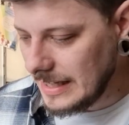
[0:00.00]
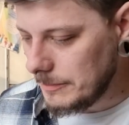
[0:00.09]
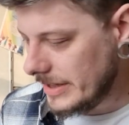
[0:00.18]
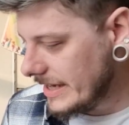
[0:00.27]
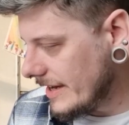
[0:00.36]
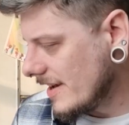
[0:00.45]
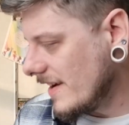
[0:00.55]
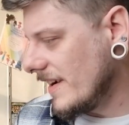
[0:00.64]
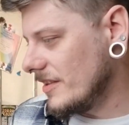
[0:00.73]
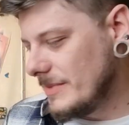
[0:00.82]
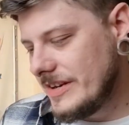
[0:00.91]
yeah,
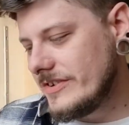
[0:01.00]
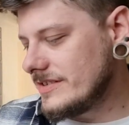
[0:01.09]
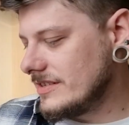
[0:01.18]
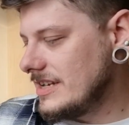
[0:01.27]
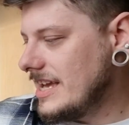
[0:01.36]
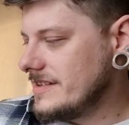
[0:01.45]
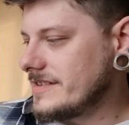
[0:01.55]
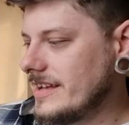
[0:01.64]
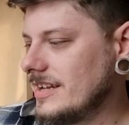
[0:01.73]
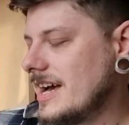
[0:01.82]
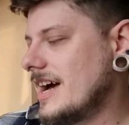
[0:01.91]
the main reason is,
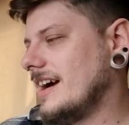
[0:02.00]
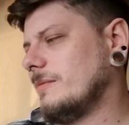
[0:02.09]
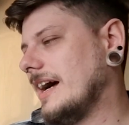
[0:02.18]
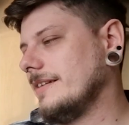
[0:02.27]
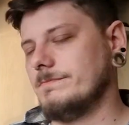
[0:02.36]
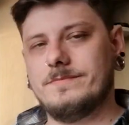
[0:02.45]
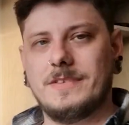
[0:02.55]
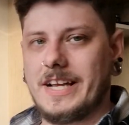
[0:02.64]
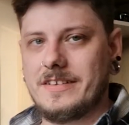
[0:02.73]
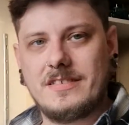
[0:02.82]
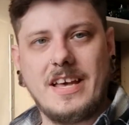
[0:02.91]

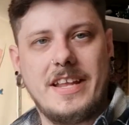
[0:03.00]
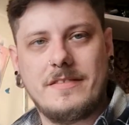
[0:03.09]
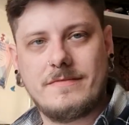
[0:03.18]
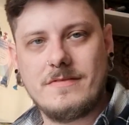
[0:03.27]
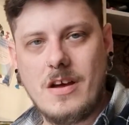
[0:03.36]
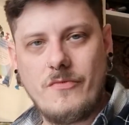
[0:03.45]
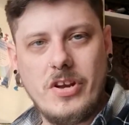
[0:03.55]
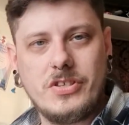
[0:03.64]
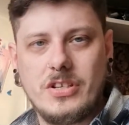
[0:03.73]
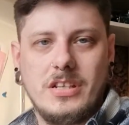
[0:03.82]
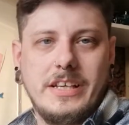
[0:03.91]
like I said
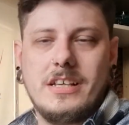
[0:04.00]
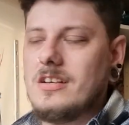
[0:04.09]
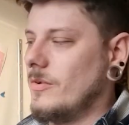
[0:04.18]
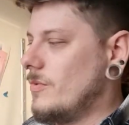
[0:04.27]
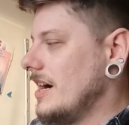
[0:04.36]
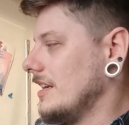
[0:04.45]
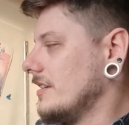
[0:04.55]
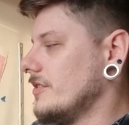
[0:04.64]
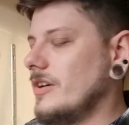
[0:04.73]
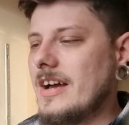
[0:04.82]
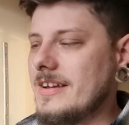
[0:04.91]
originally a while
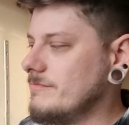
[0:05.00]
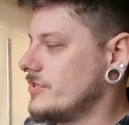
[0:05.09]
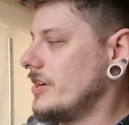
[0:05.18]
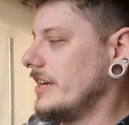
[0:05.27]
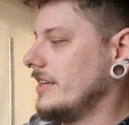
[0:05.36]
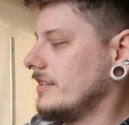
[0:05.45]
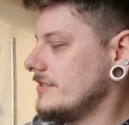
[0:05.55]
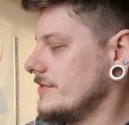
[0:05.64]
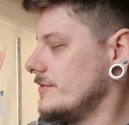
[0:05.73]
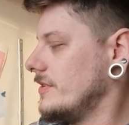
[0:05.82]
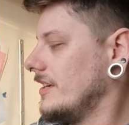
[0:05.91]
ago, I'm trying
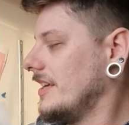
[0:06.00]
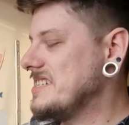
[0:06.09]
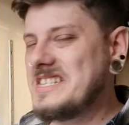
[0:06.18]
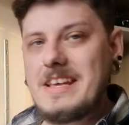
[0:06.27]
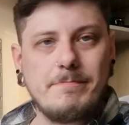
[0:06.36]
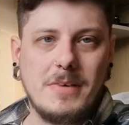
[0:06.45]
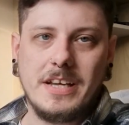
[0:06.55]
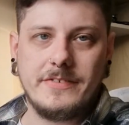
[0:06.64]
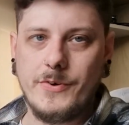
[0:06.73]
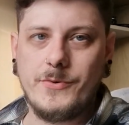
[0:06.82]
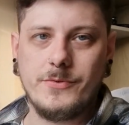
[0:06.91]
to dip my
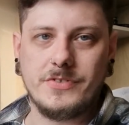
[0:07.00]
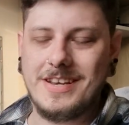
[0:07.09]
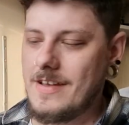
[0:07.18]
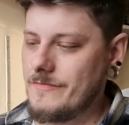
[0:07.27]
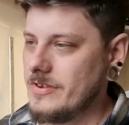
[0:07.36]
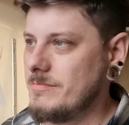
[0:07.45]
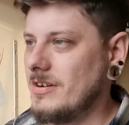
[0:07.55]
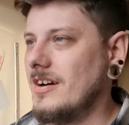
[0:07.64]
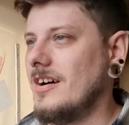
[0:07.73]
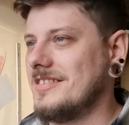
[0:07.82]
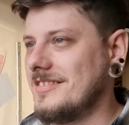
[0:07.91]
toes in every
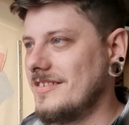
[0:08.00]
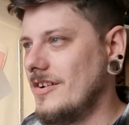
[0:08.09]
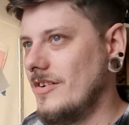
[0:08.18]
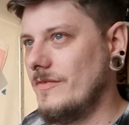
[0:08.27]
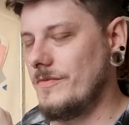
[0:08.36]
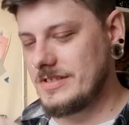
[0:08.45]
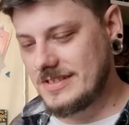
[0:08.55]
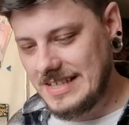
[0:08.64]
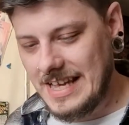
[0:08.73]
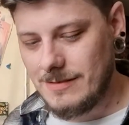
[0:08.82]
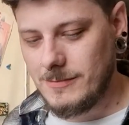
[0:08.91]
part of the
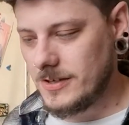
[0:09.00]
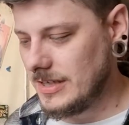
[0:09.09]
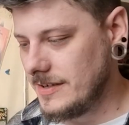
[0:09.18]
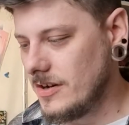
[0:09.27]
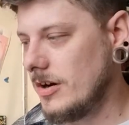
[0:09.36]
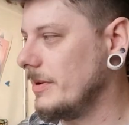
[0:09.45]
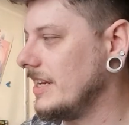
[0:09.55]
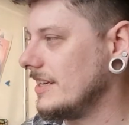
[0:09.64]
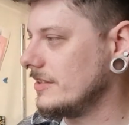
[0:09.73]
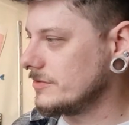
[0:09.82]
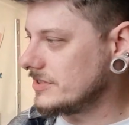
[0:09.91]
scale modelling hobby, and
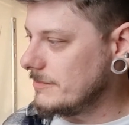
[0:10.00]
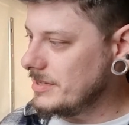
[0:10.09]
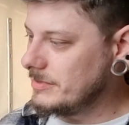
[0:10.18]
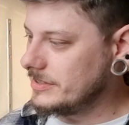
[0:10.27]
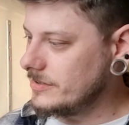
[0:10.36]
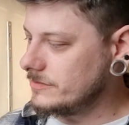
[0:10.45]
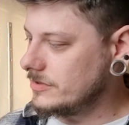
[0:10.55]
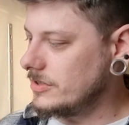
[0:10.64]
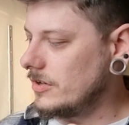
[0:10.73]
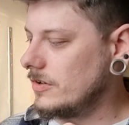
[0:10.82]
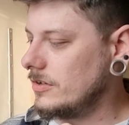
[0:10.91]
I know some people don't
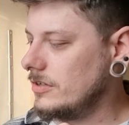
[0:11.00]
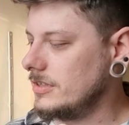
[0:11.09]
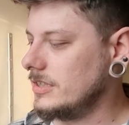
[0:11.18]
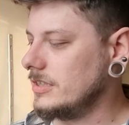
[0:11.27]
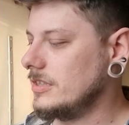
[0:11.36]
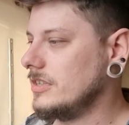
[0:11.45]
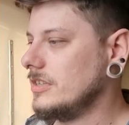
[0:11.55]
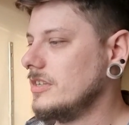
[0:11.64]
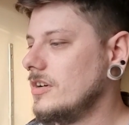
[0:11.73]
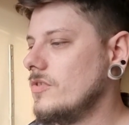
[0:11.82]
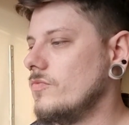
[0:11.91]
call
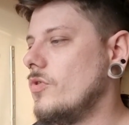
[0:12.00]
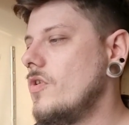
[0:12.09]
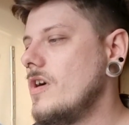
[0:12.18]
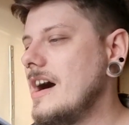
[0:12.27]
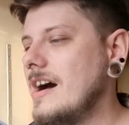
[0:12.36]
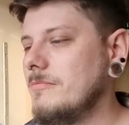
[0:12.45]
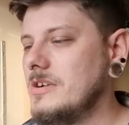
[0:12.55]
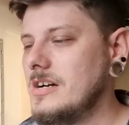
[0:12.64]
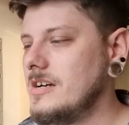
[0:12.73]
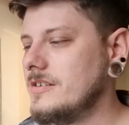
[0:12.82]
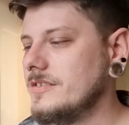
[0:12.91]

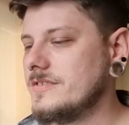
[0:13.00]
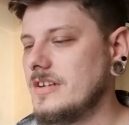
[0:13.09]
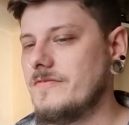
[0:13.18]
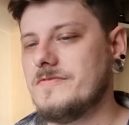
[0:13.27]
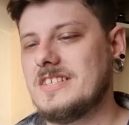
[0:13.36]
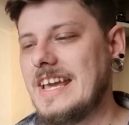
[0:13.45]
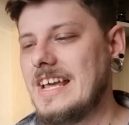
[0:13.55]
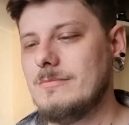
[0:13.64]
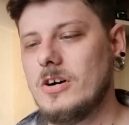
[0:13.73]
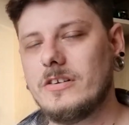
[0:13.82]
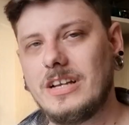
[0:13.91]
Warhammer and stuff scale
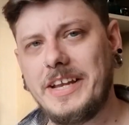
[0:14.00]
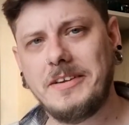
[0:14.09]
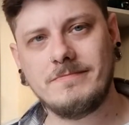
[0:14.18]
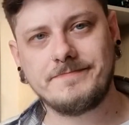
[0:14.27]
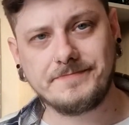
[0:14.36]
modelling,